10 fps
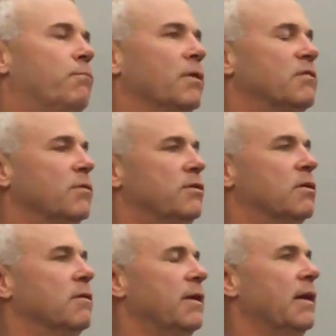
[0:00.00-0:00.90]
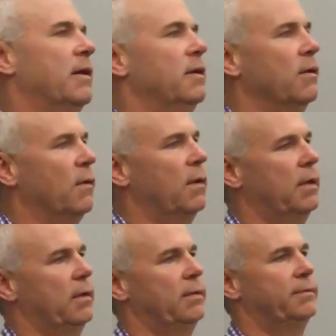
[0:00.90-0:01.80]
But to a degree, you know,
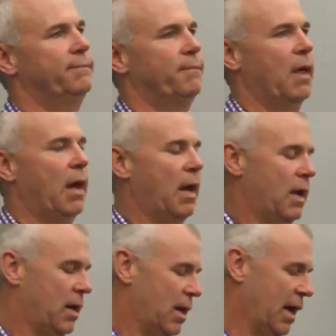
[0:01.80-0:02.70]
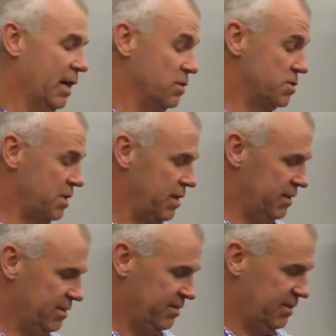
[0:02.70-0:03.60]
I understand
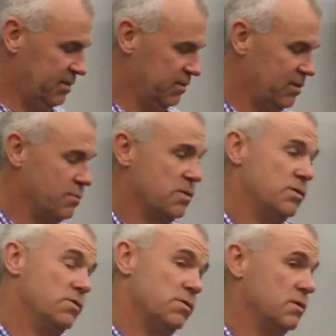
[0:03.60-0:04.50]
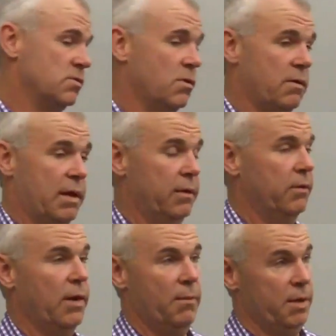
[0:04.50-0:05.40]
the disease of substance use disorder. I don't
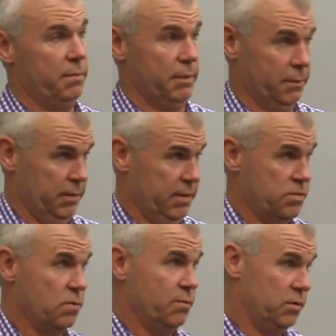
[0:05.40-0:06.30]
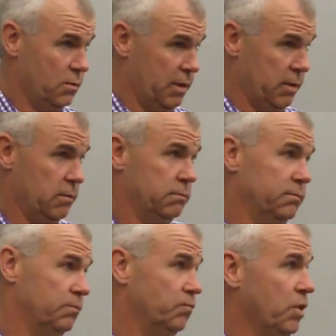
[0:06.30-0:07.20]
know how many people in this room do. I know
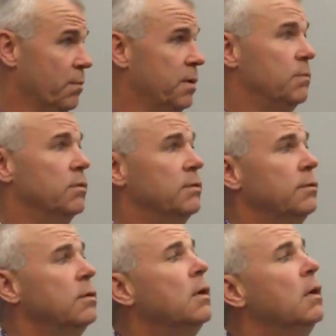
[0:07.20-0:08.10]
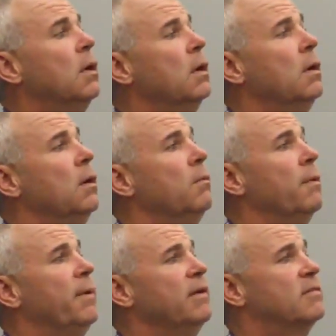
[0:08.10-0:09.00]
some people do.
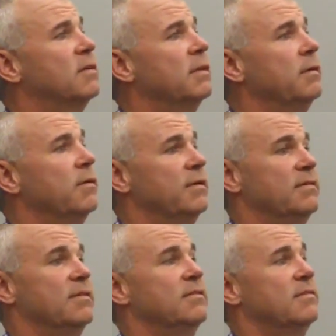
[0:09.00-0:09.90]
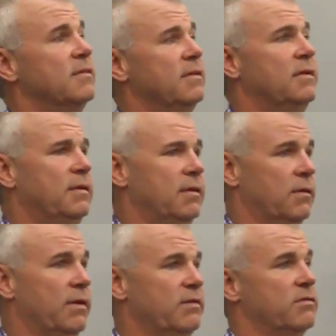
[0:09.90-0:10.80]
But basically what it is, is, you
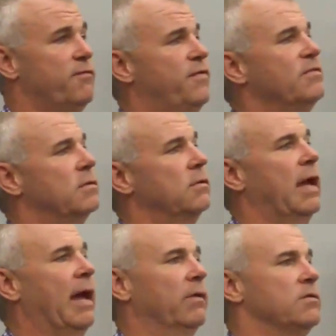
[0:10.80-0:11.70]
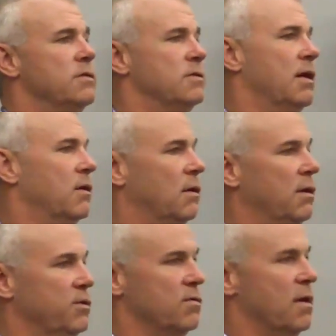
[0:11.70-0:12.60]
know, he has a physical allergy to
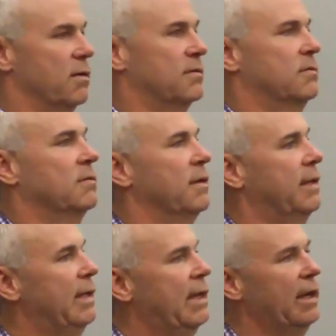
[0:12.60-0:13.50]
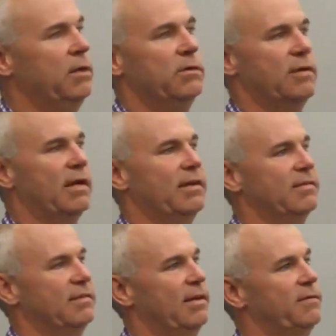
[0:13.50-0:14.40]
alcohol and drugs. Like, he can't use any in
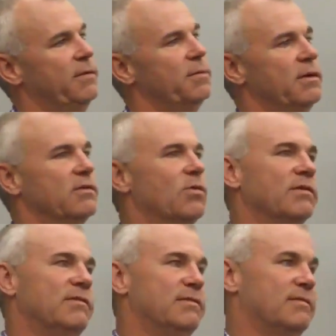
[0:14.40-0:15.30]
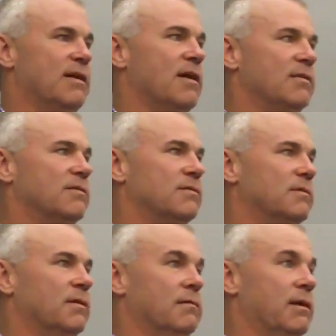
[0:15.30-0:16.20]
safety because once he starts,
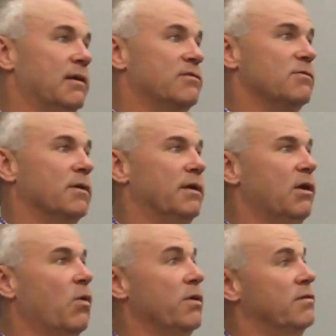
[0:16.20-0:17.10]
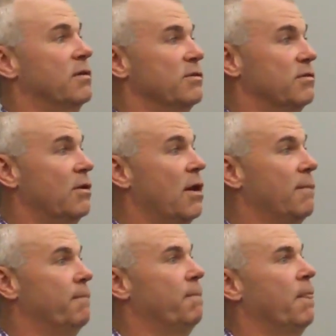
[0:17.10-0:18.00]
he doesn't really know where it's going to
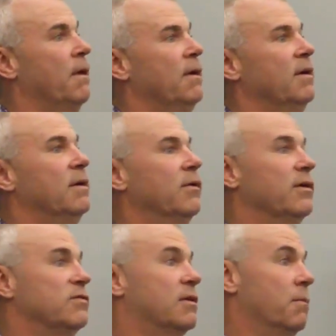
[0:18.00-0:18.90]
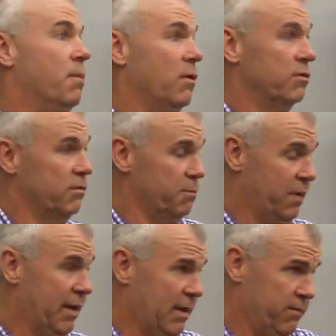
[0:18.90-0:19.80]
stop. You know, he has compulsive
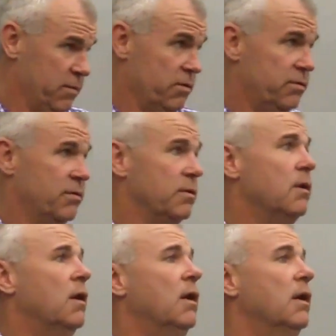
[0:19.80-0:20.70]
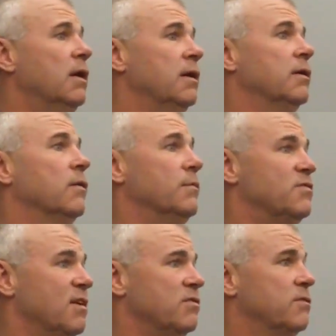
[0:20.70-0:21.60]
behaviors and, you know,
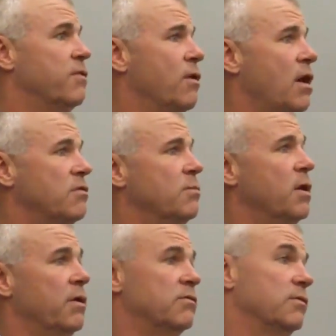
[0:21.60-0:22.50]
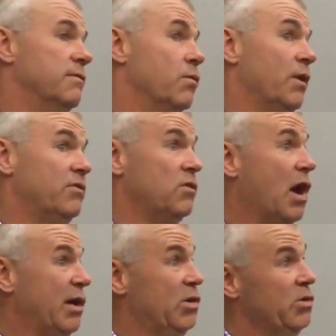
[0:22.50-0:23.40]
obsessive thoughts about it. So even when he's
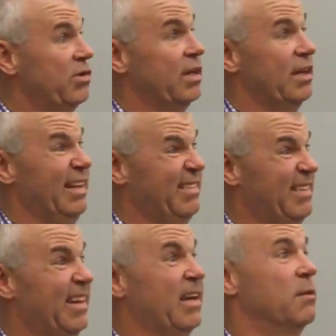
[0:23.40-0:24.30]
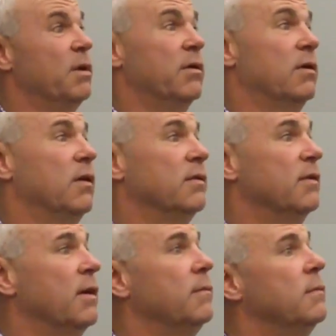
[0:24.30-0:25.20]
not using it, he's thinking about it all the
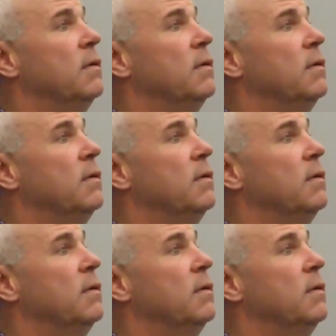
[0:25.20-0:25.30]
time.